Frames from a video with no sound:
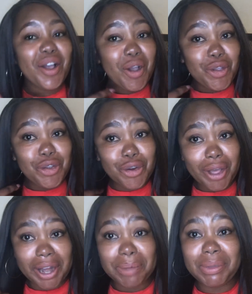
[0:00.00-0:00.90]
You know what
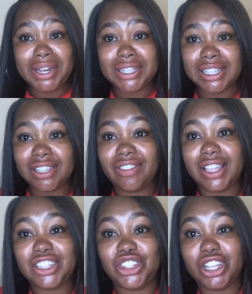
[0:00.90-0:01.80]
I mean? It's as
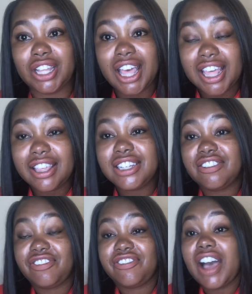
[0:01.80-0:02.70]
if they
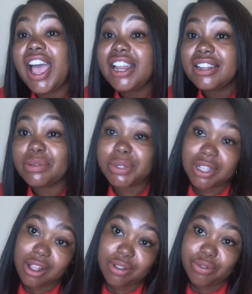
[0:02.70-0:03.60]
define
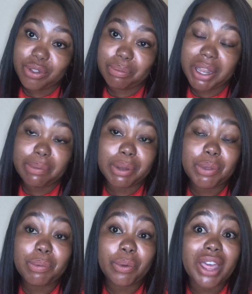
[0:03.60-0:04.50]
themselves with money, but
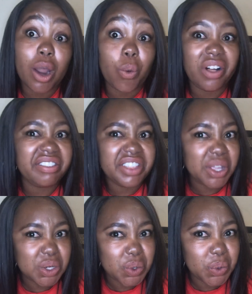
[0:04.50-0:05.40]
people that are wealthy, they
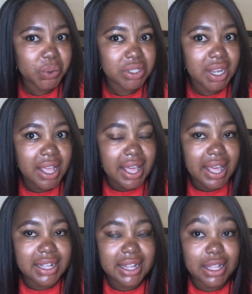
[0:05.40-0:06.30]
don't.
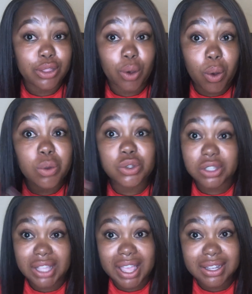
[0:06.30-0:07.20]
Though
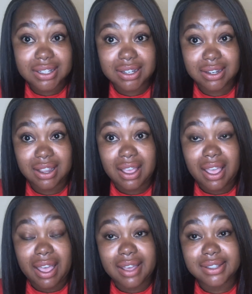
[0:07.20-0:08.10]
society
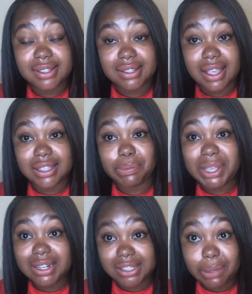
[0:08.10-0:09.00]
has made
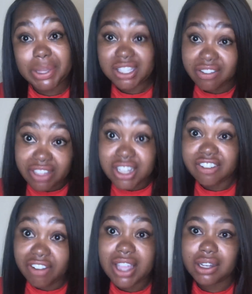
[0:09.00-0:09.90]
it seem as if they
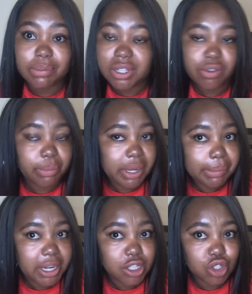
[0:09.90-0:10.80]
define themselves with money,
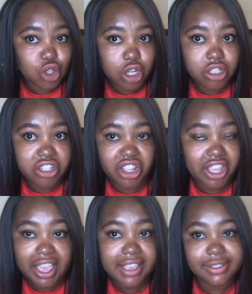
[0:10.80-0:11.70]
but it's not the
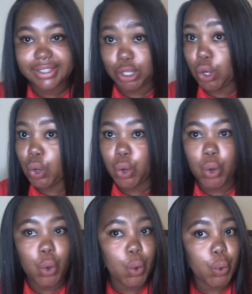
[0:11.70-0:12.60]
case.
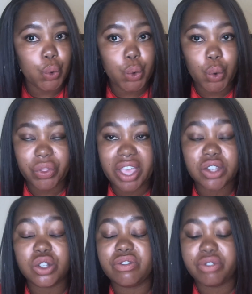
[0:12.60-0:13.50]
No, no, they're
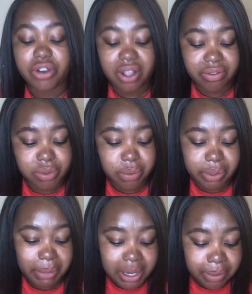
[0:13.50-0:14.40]
actually very comfortable with
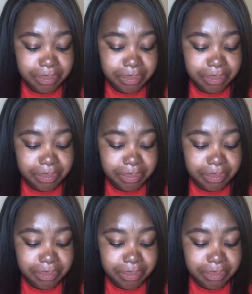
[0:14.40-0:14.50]
money.